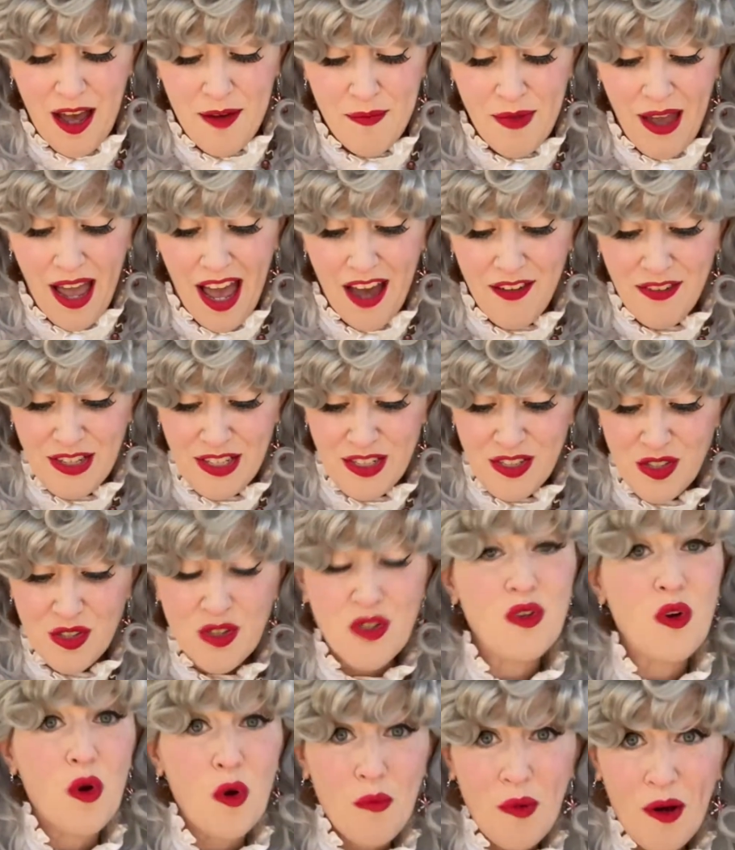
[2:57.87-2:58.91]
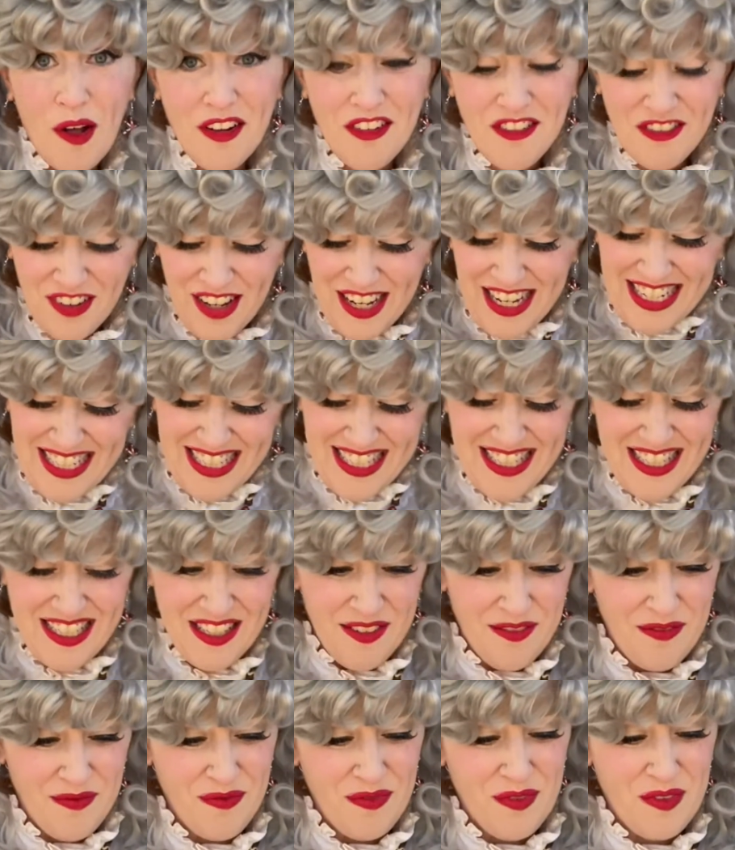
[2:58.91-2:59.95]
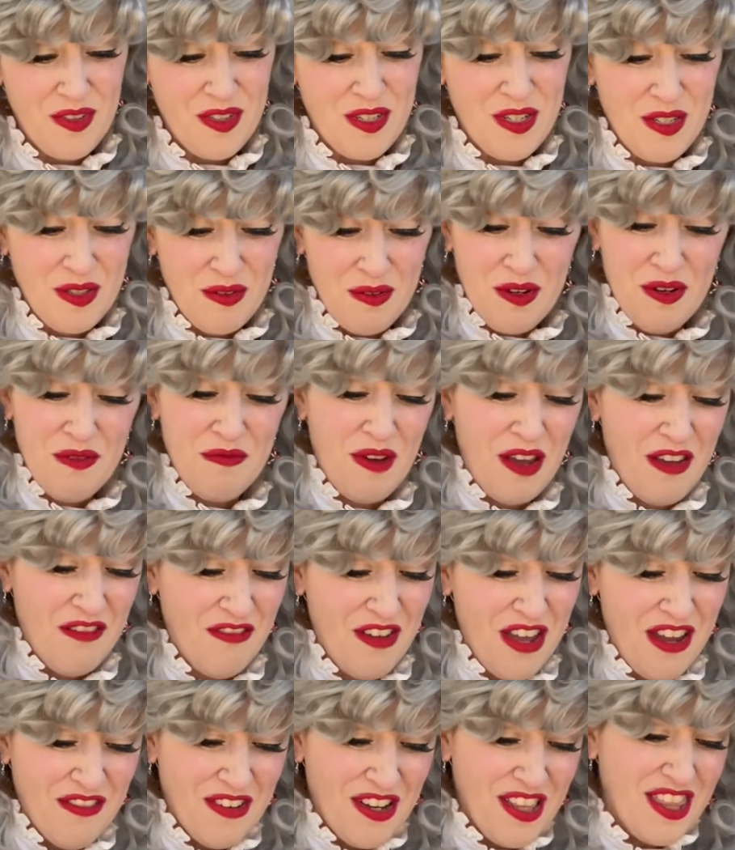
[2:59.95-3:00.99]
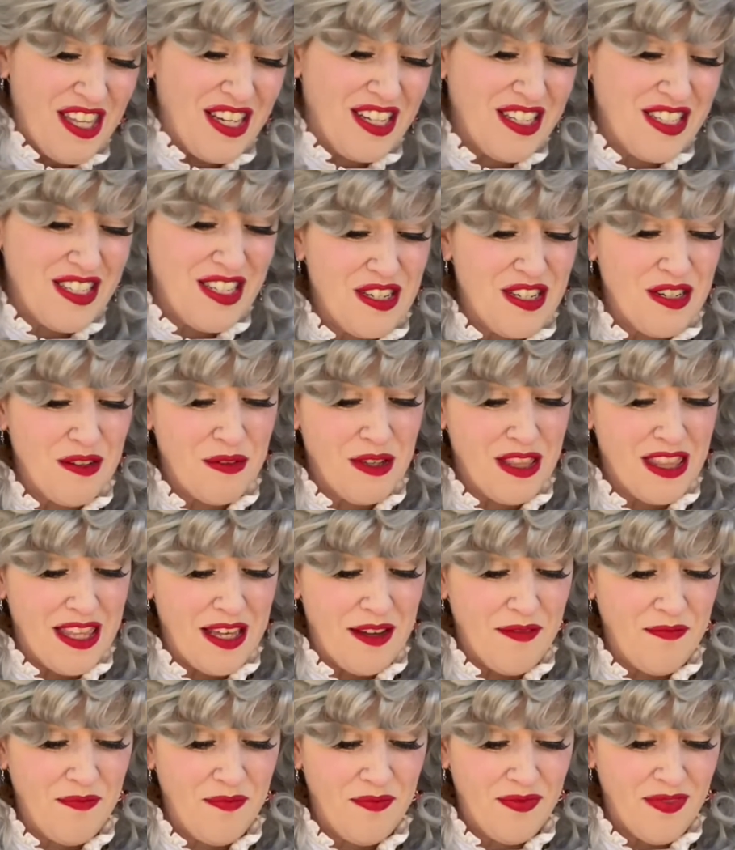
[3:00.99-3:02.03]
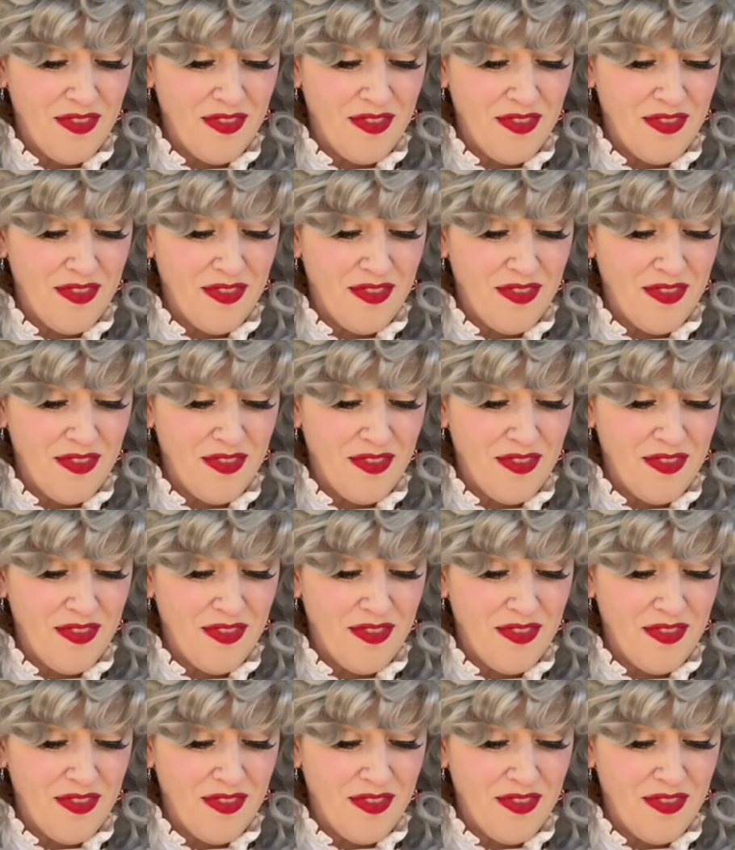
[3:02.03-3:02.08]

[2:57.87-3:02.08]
having snowball fights, which is one of my favorite things with them.